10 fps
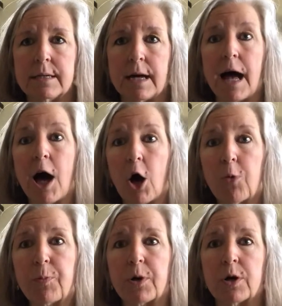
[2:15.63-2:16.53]
a
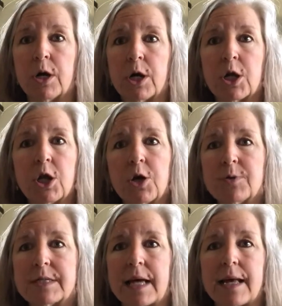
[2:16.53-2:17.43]
helper
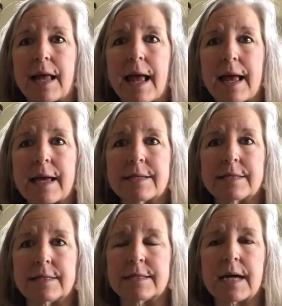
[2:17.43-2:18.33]
close at hand
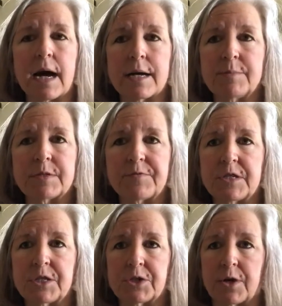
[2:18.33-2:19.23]
in times of
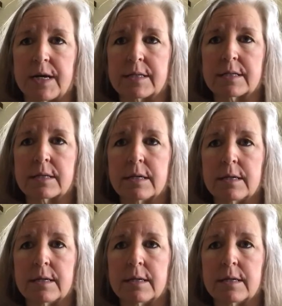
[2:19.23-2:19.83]
distress.